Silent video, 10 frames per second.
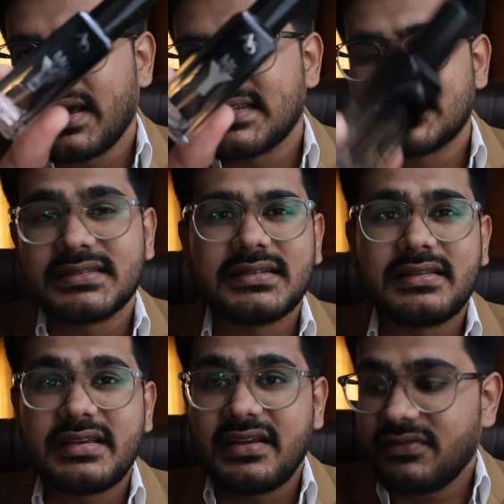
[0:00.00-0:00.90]
as
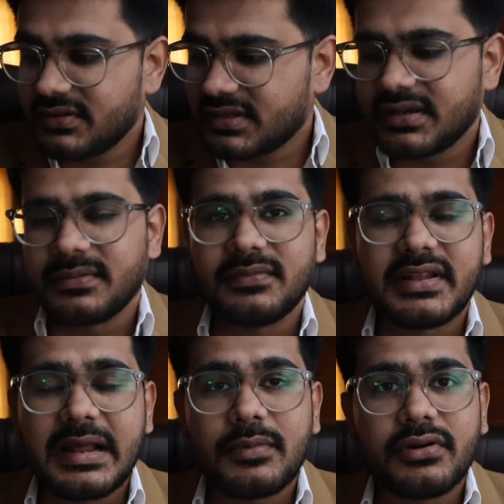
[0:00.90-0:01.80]
everything that
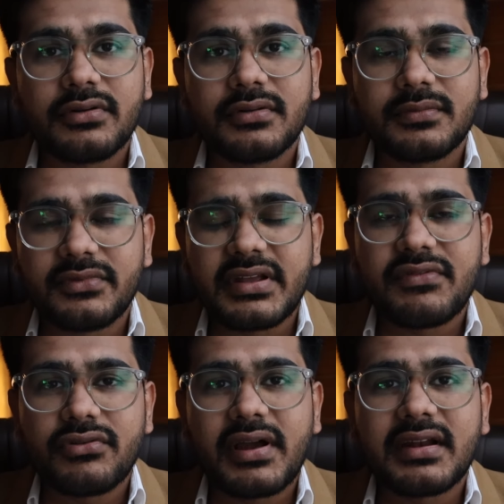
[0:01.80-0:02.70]
I'm going to
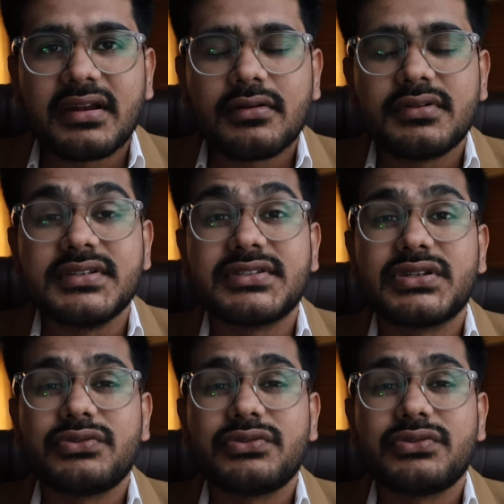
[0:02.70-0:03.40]
review right now is